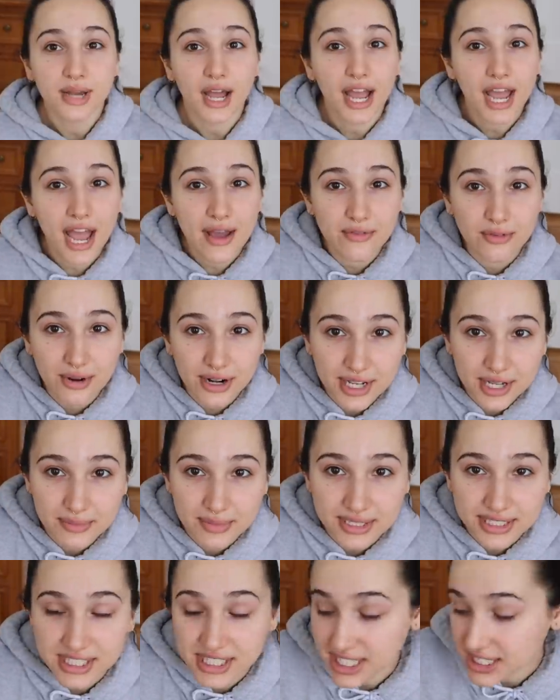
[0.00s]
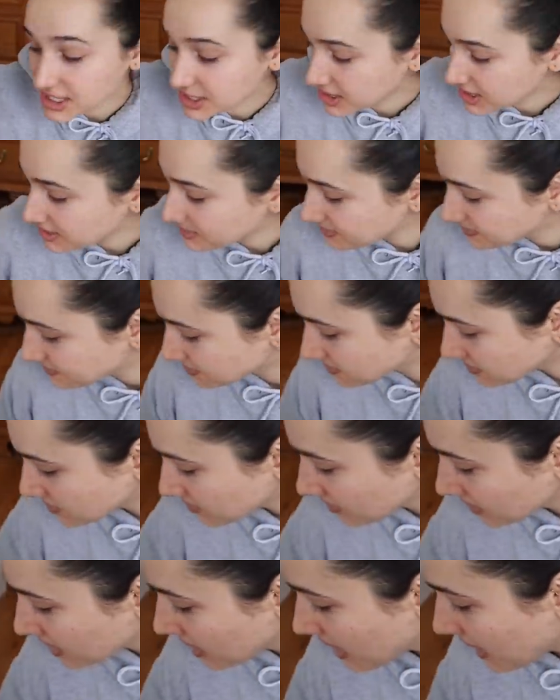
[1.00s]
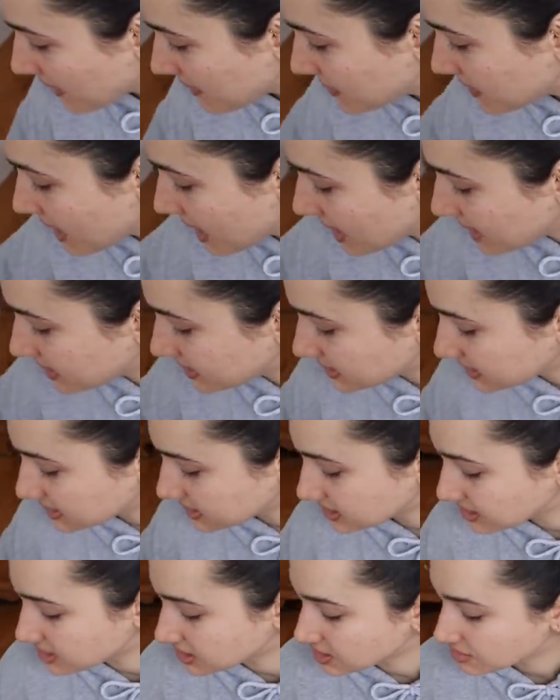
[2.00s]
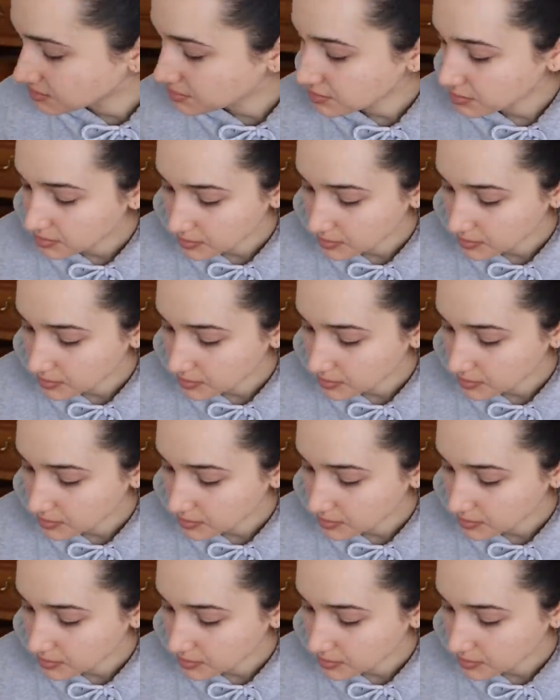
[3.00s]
I have a recommendation, and that is